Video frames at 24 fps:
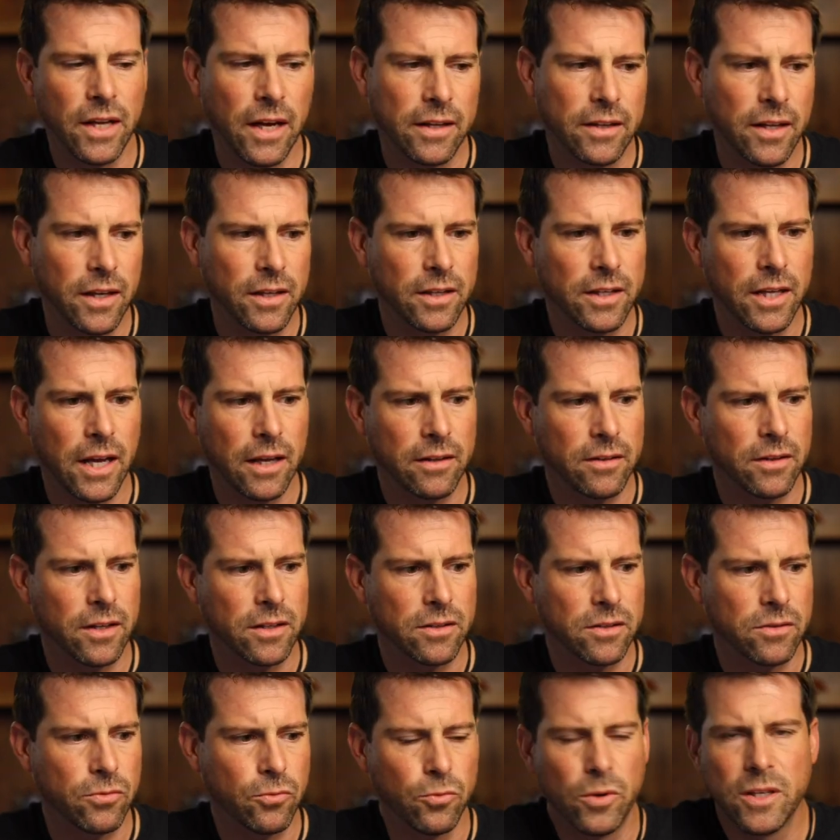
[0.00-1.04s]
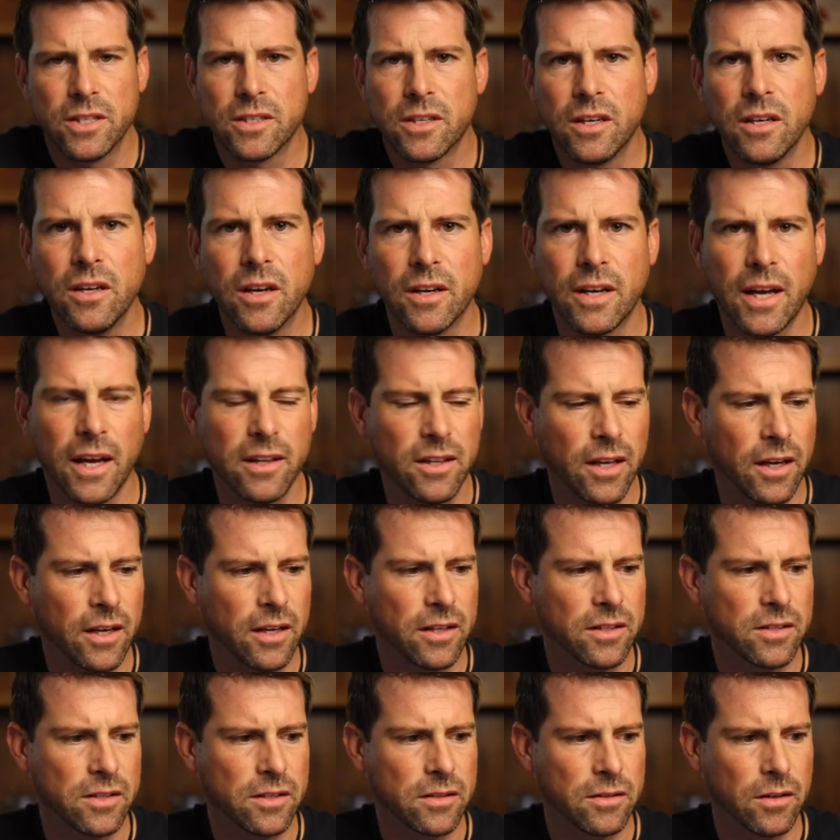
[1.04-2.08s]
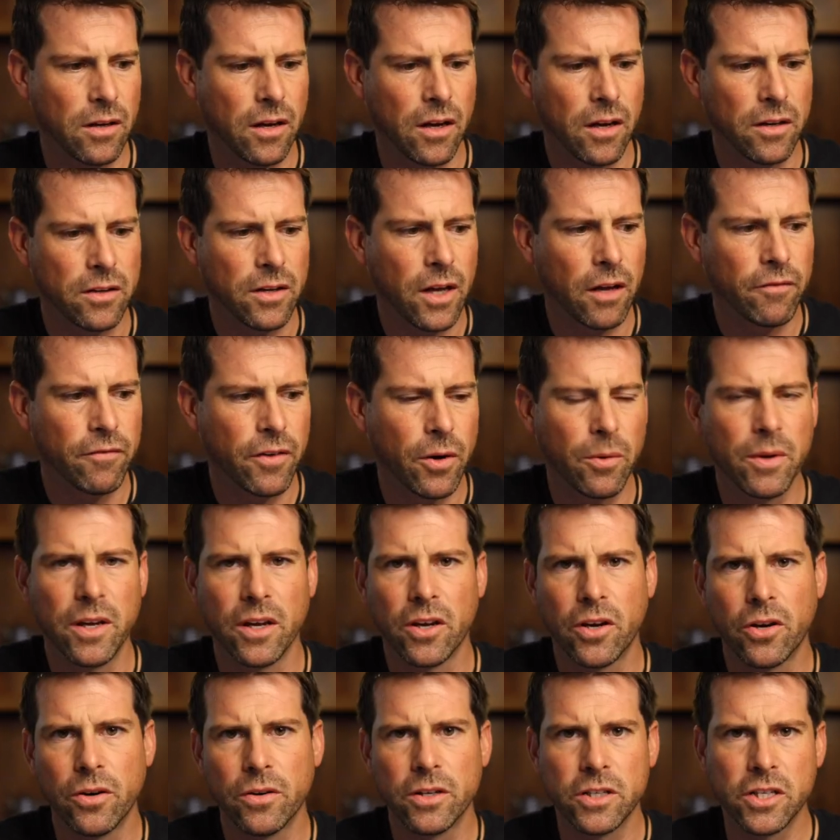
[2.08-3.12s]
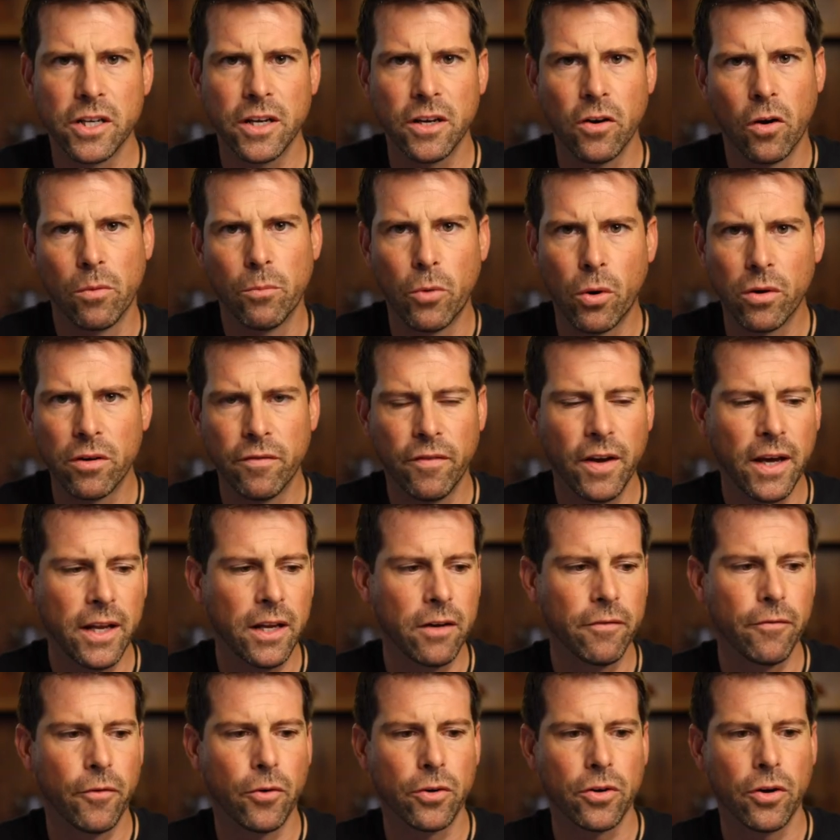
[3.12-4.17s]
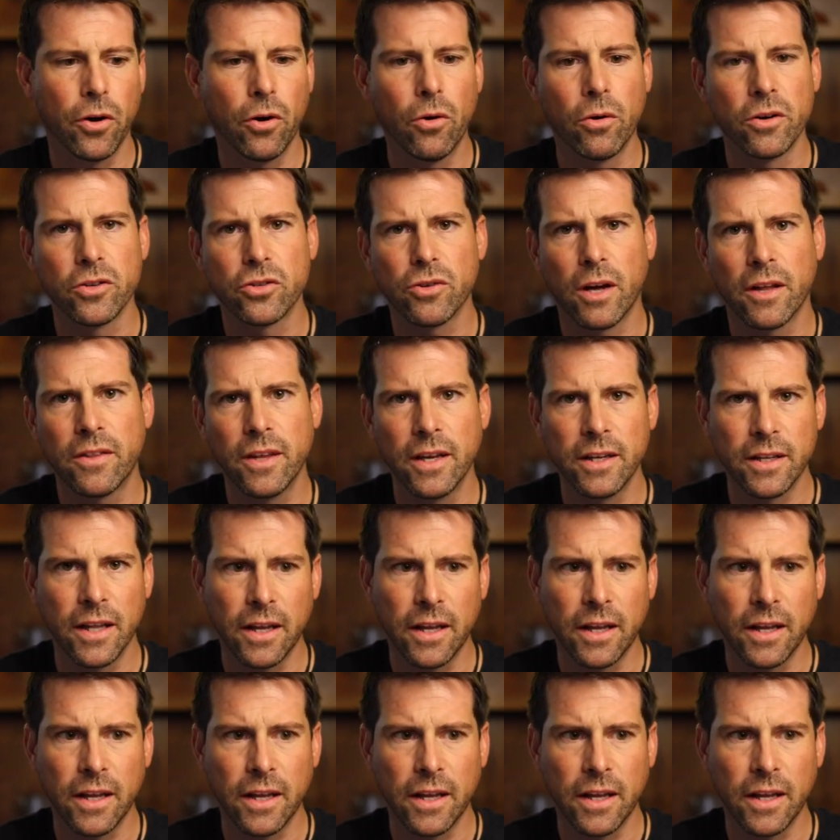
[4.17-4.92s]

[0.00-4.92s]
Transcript: I think that it's risky, and I think it's not very encouraging or motivating for the horse. So I think